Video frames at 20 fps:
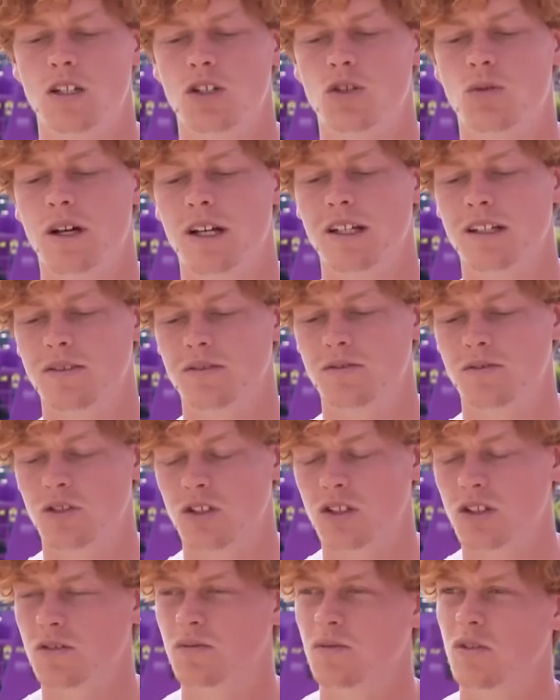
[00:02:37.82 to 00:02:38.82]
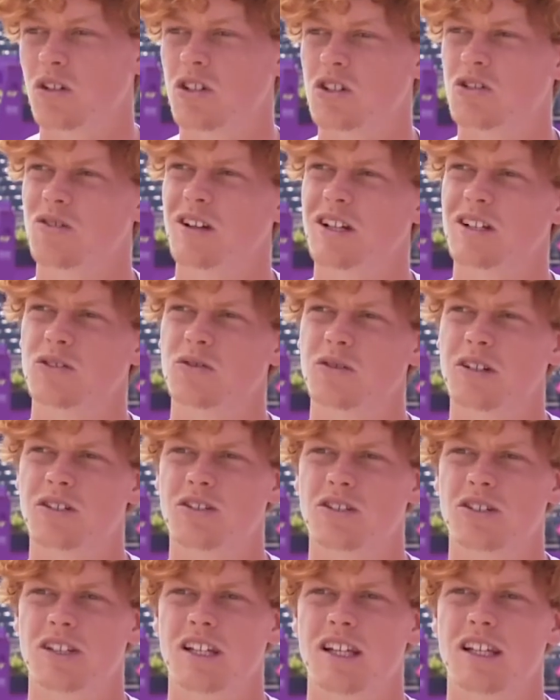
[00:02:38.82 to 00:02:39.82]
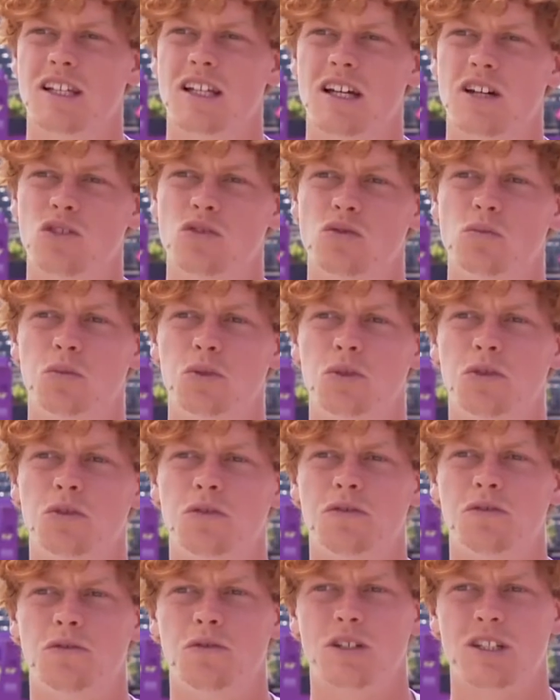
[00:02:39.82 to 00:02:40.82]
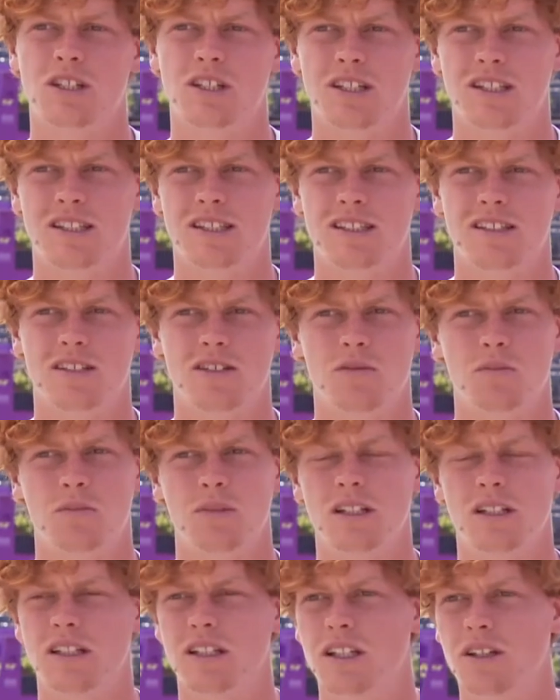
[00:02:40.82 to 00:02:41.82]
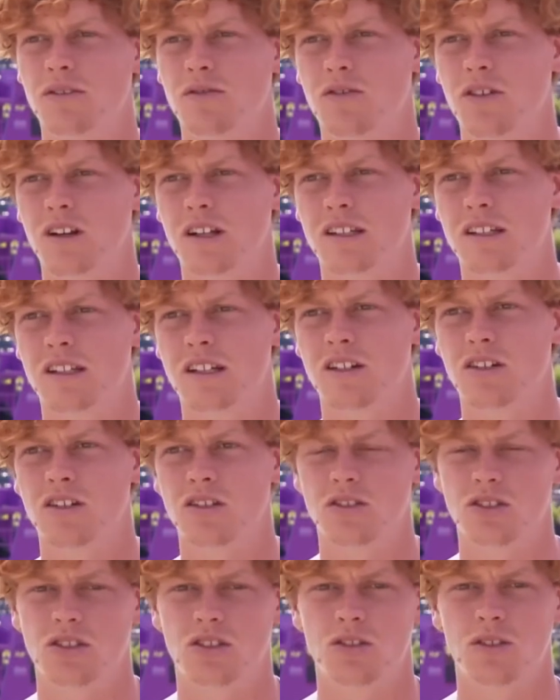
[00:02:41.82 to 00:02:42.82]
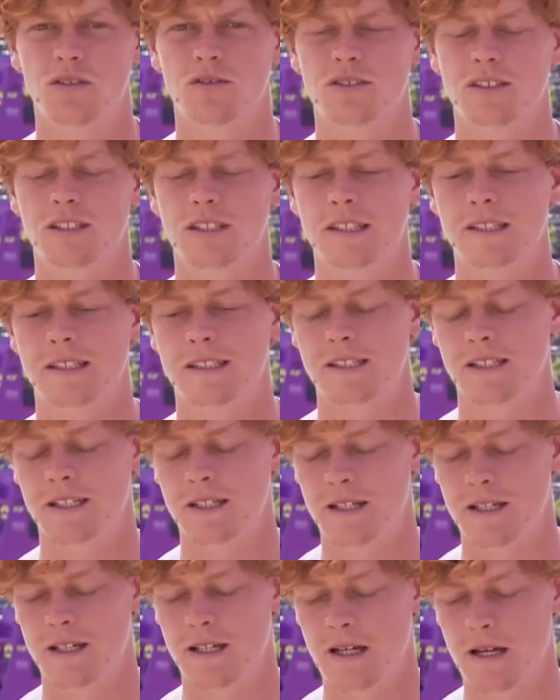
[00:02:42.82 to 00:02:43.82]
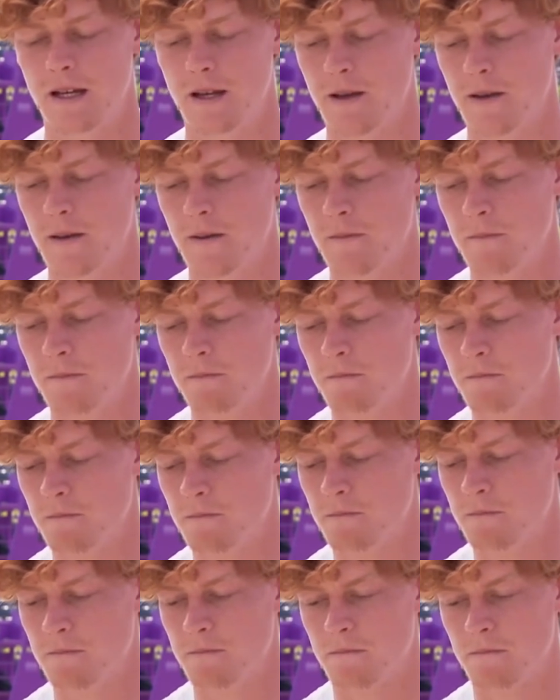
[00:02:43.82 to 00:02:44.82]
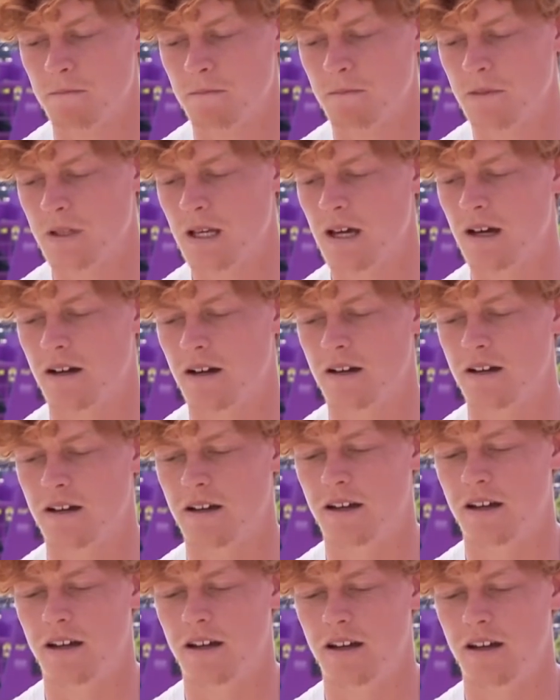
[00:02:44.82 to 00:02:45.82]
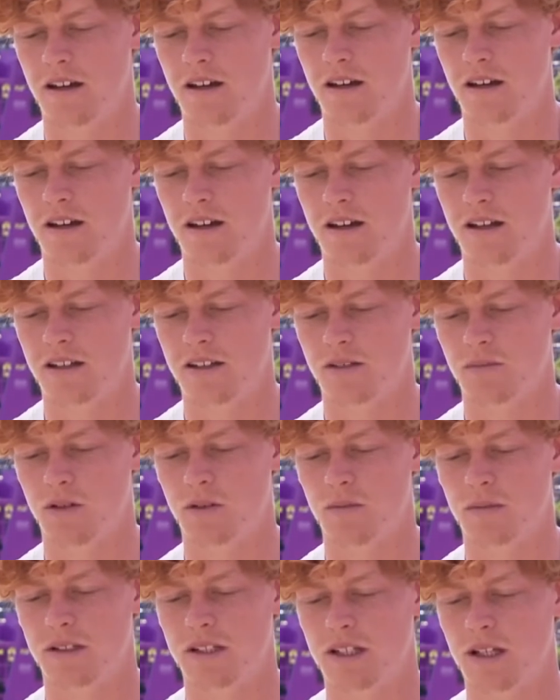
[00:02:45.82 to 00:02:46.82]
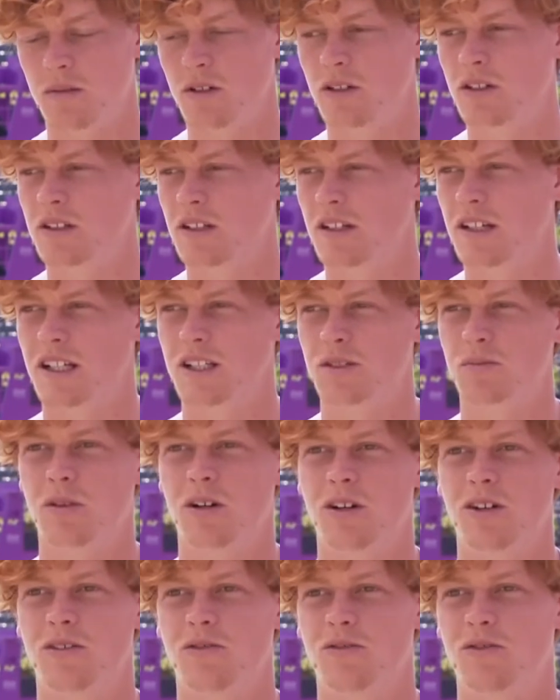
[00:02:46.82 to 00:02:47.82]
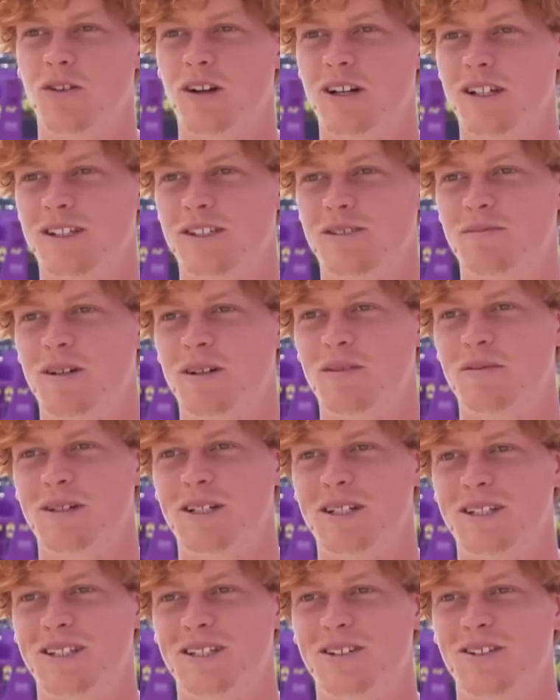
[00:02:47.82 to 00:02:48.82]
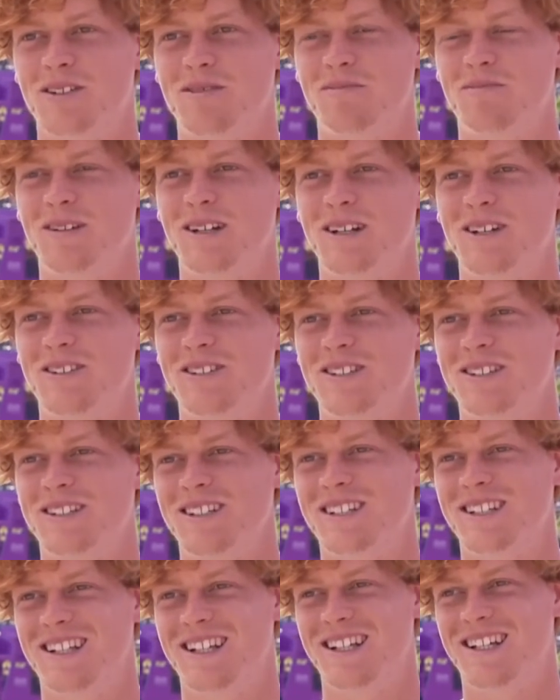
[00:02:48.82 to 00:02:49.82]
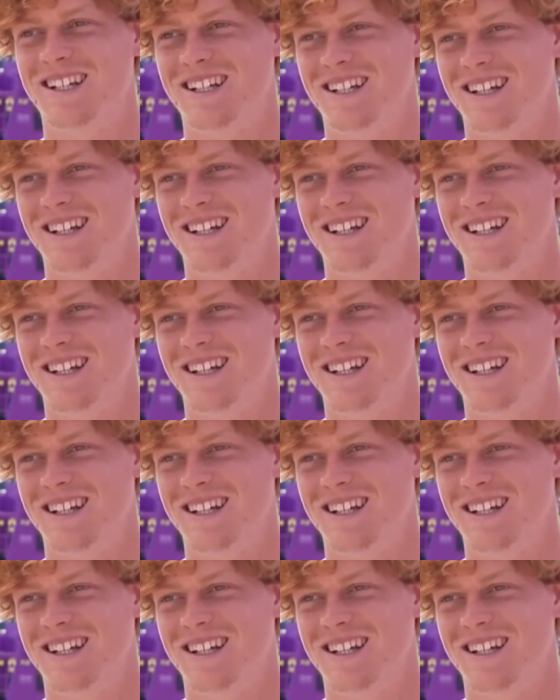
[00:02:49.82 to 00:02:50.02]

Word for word: trying first of all trying to understand how to move, which is completely different than other surfaces and. Yeah, uh, at the moment I'm not an expert of grass. Maybe ask other players, and then